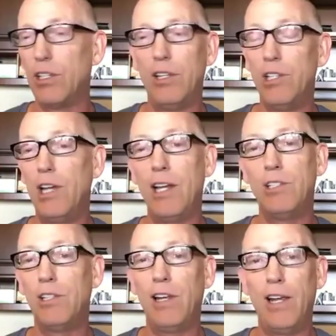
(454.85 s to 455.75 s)
it didn't
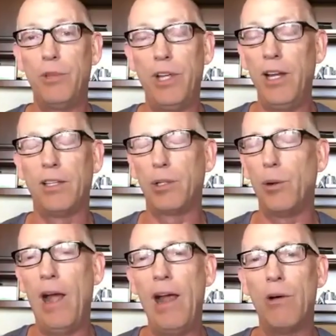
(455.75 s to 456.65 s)
change a damn thing on the
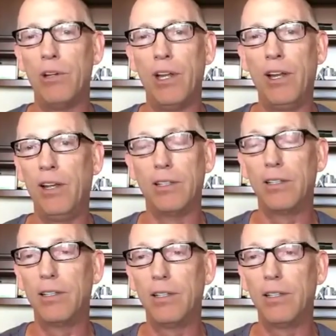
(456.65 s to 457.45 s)
ground, did it?